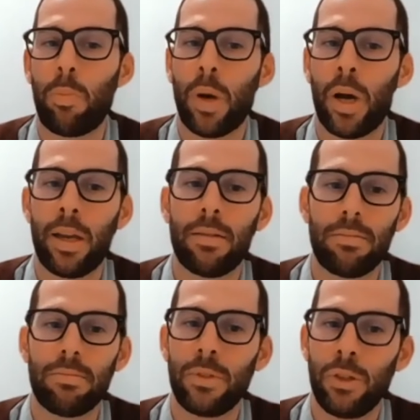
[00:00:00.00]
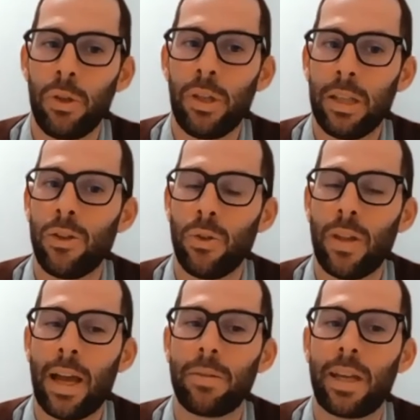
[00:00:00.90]
But you need to do
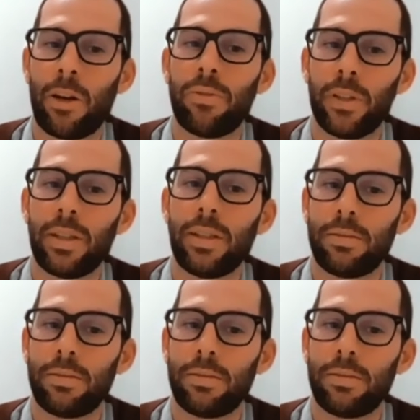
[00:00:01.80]
that carefully.